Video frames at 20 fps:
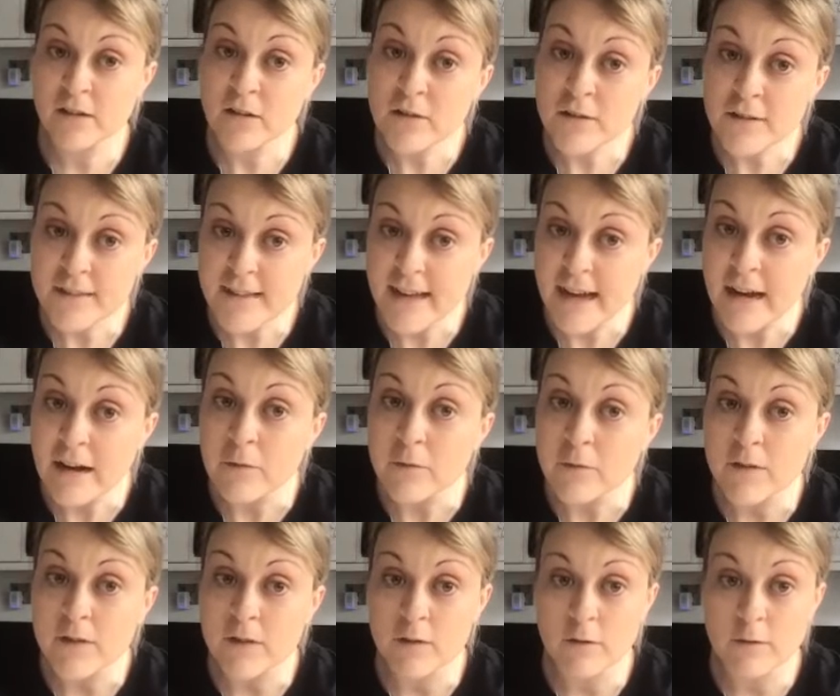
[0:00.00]
yourself
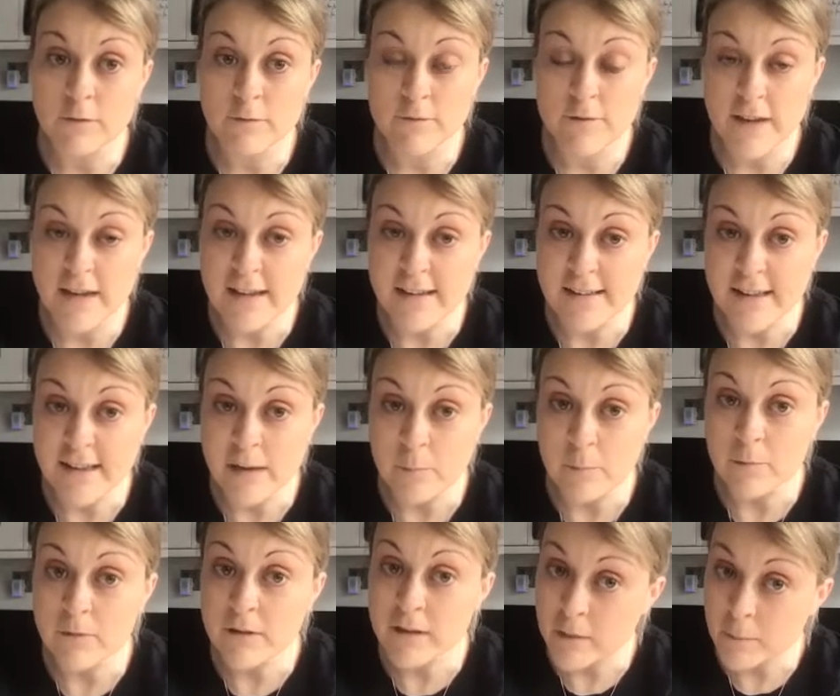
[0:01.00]
with your feet hip
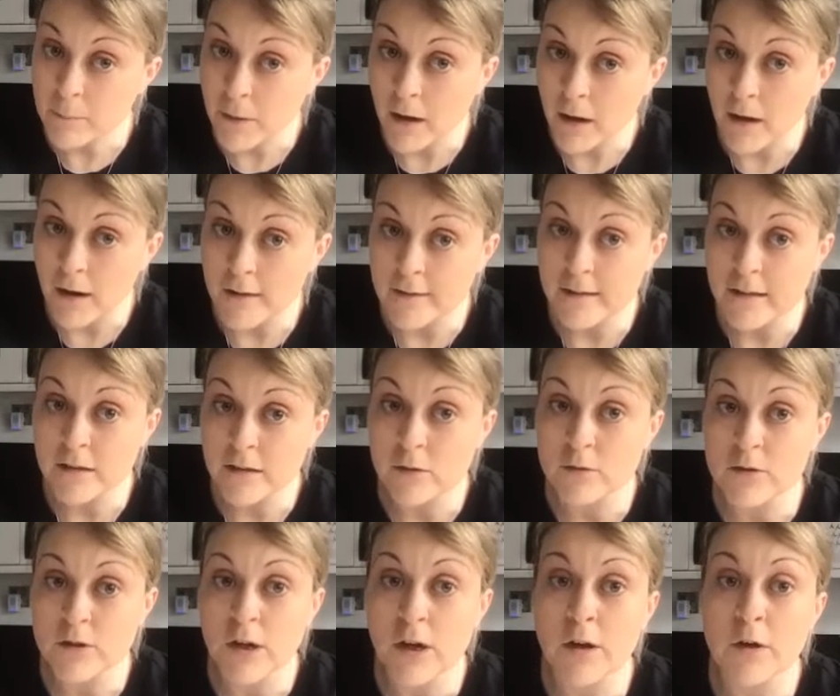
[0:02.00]
width apart and your
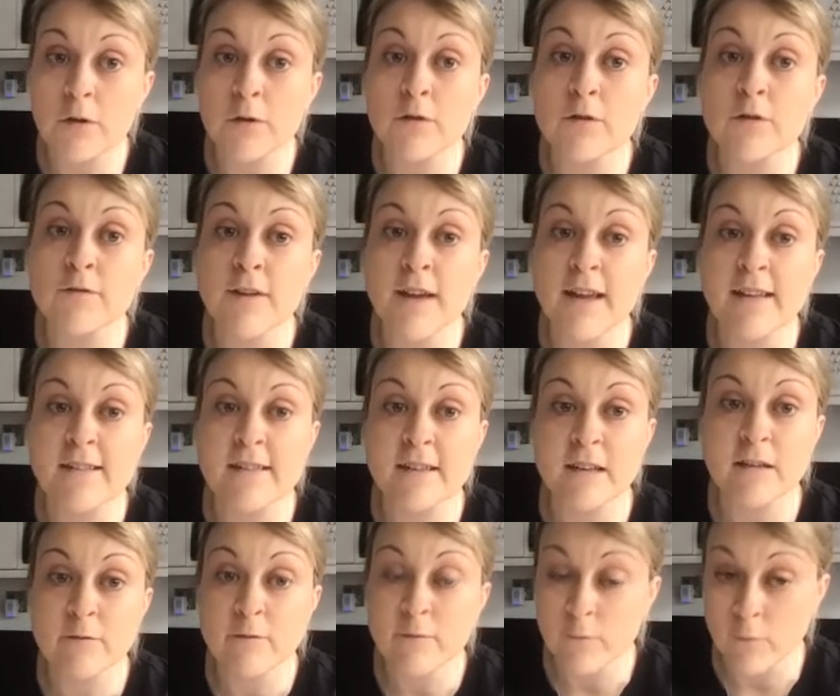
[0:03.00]
toes
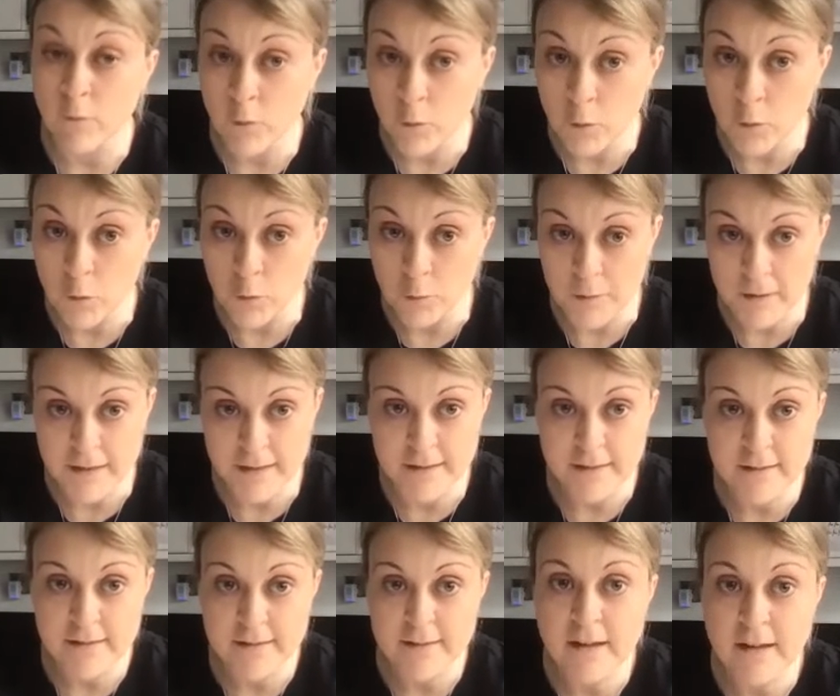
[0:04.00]
facing forward.
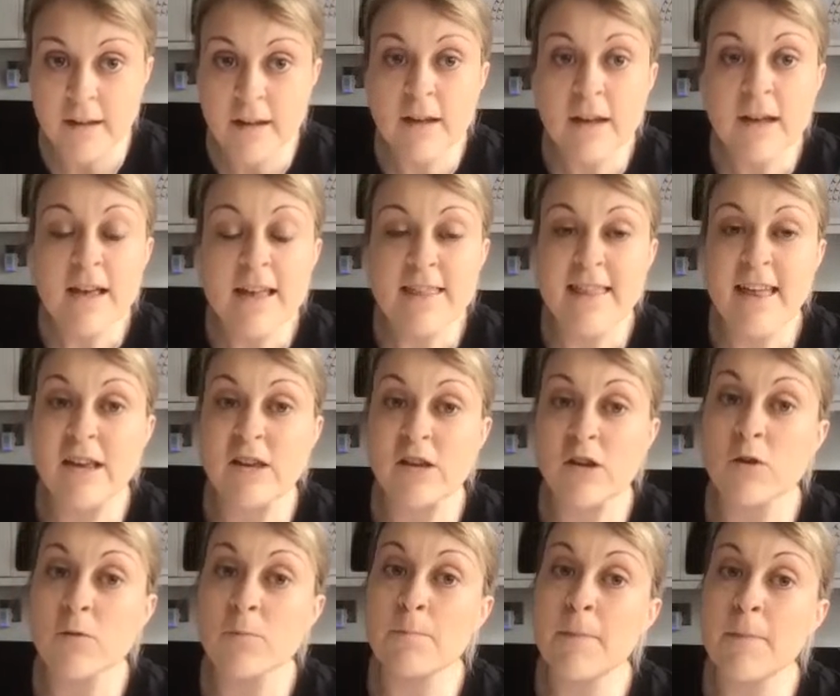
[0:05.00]
Then
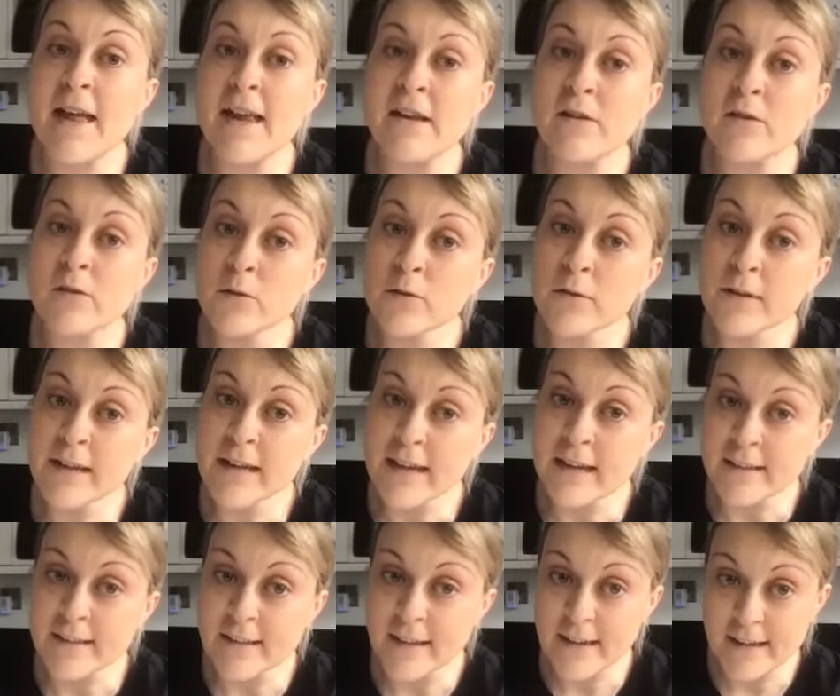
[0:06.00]
you bend your
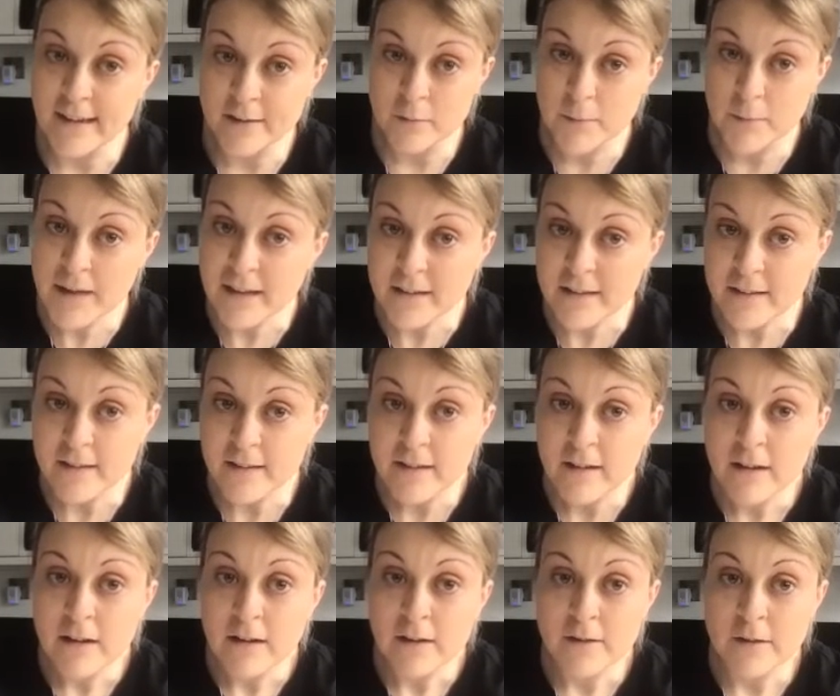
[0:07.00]
knees a little bit
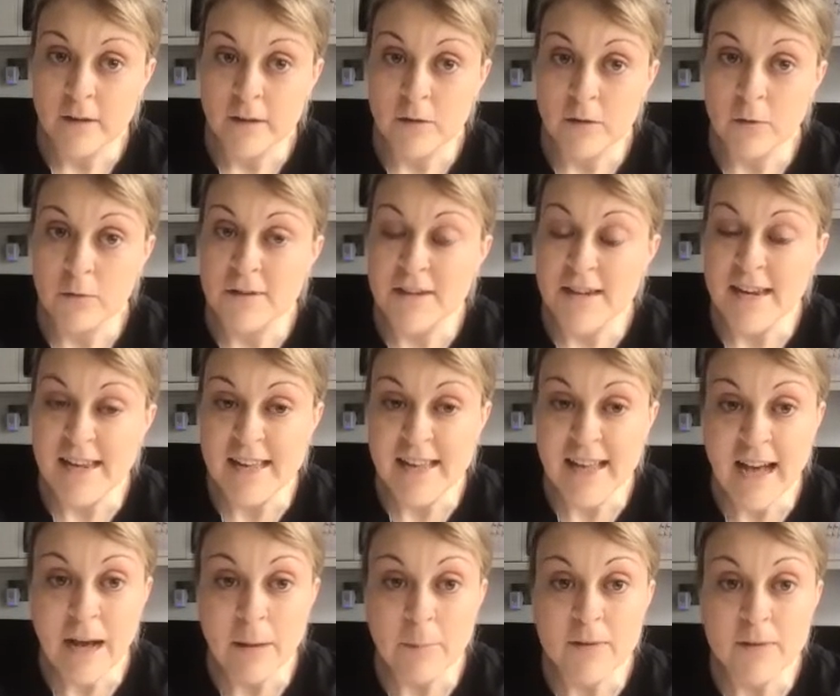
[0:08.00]
so your
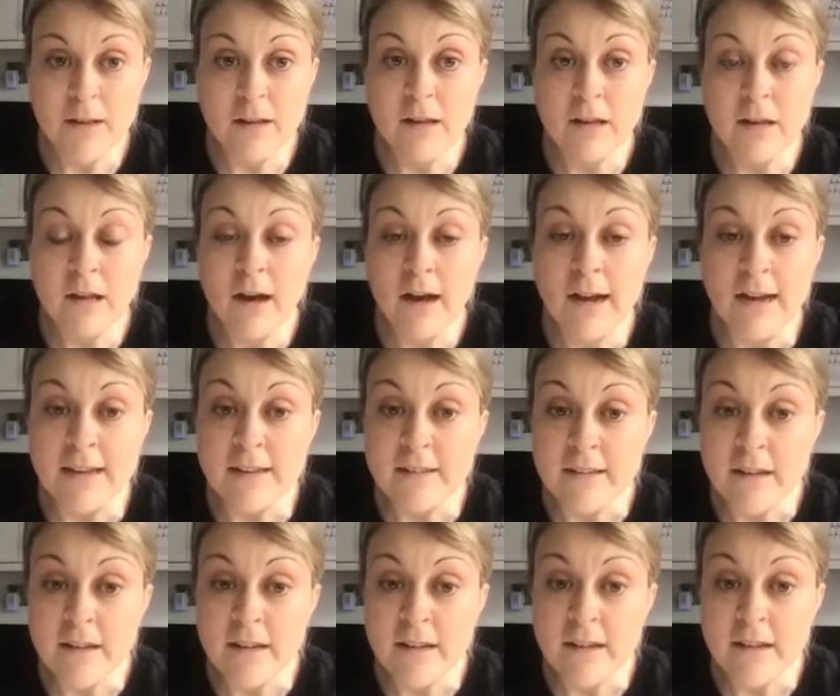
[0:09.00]
kneecaps are lined
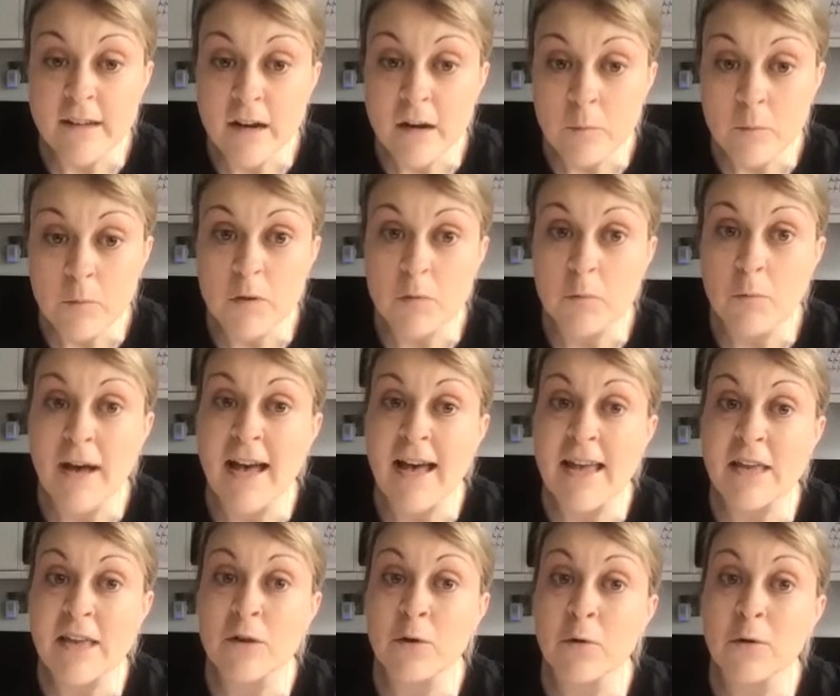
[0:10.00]
up with
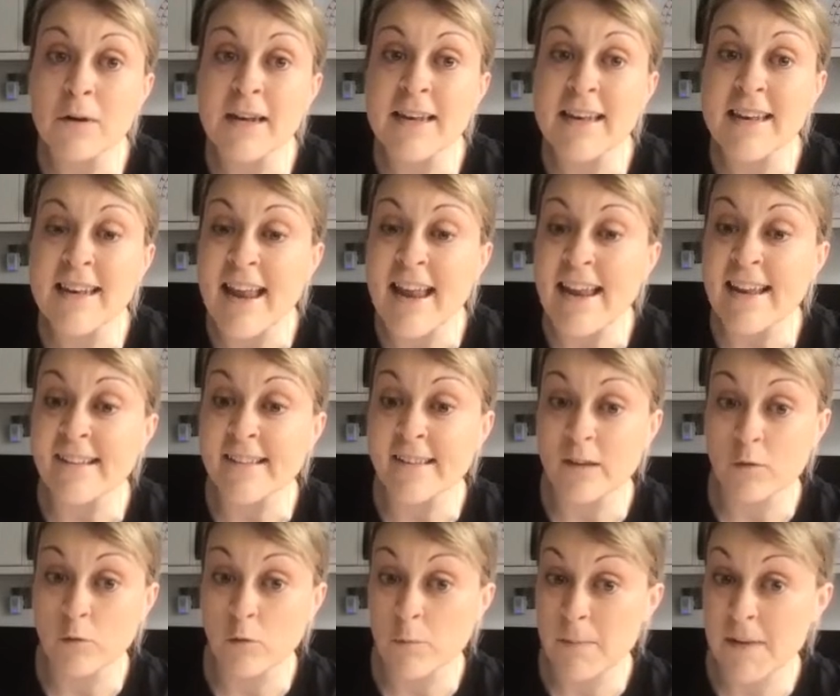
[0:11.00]
where your
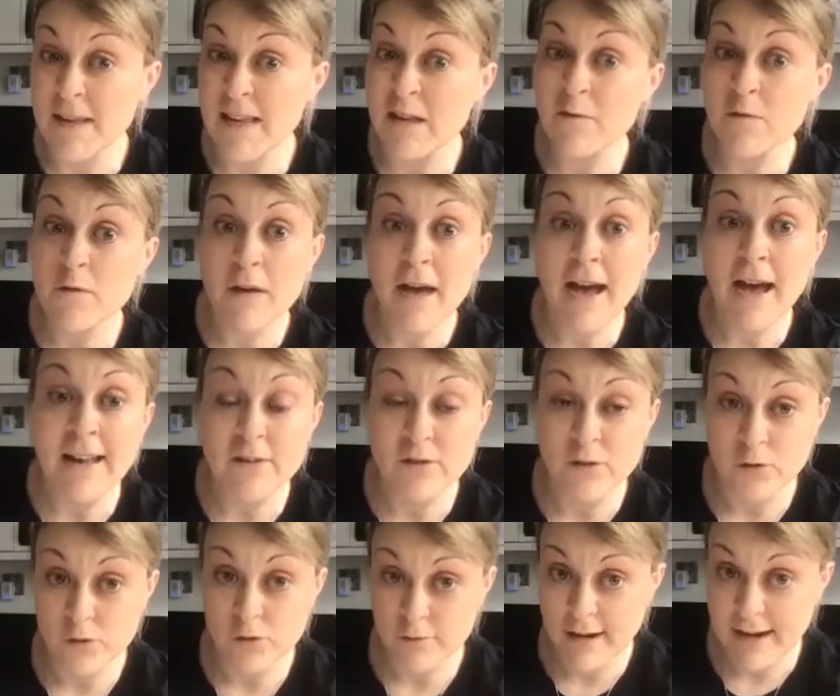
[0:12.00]
laces would be if you had
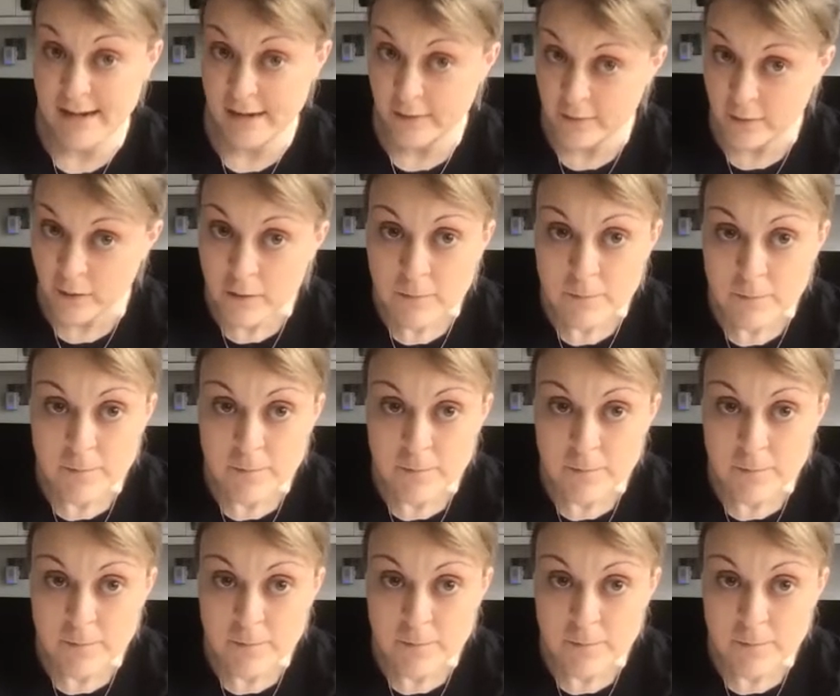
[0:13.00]
your trainers on.